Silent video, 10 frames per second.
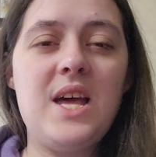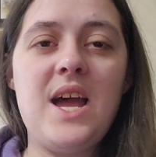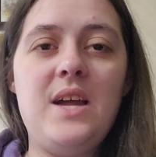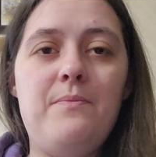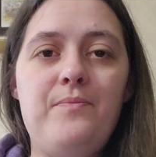that
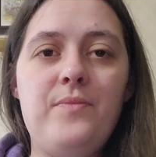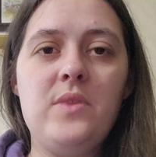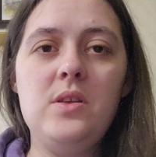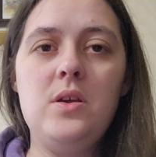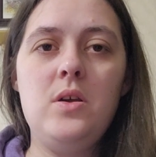I am
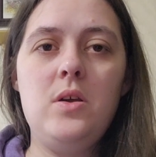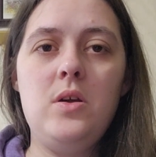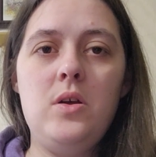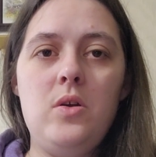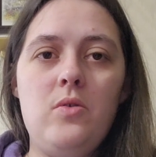
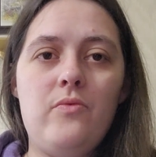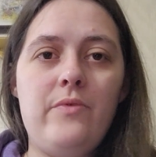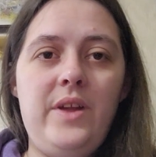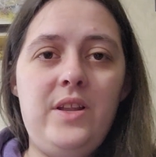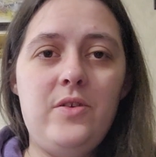
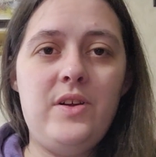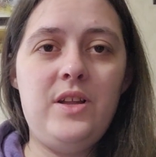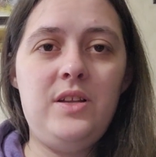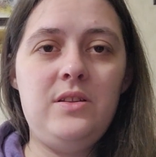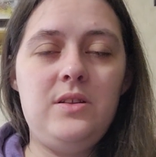
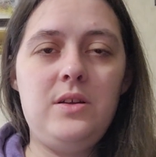redoing.